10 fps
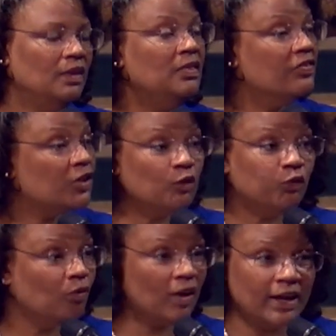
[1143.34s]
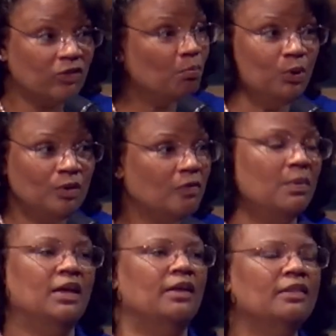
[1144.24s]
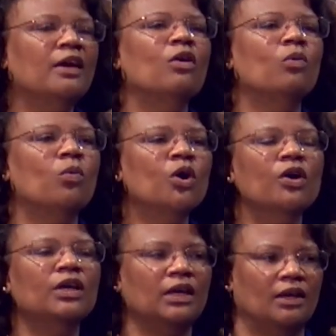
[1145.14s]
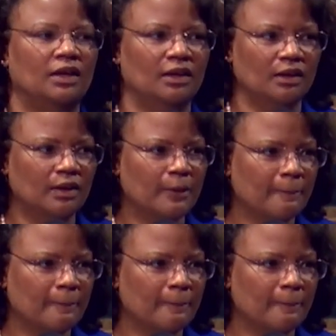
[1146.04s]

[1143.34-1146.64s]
in the civil rights movement, their working